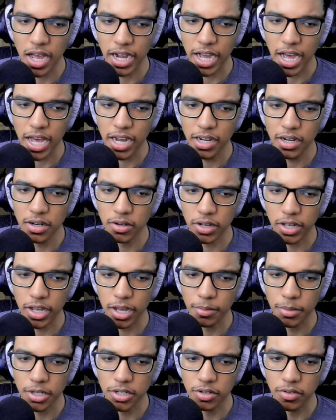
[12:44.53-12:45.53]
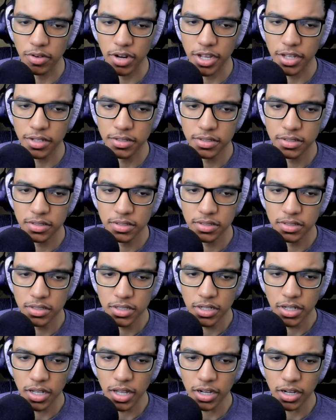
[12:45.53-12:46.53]
I got it? Okay, I'm good, right?
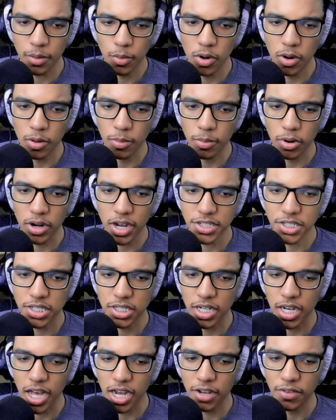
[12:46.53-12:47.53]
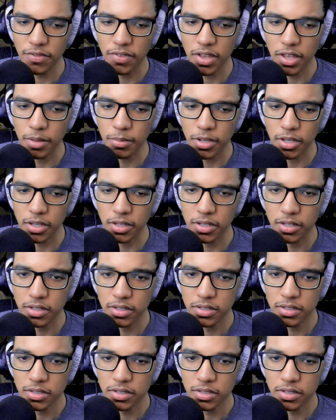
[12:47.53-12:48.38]
Come on, bro. That should not have hit me.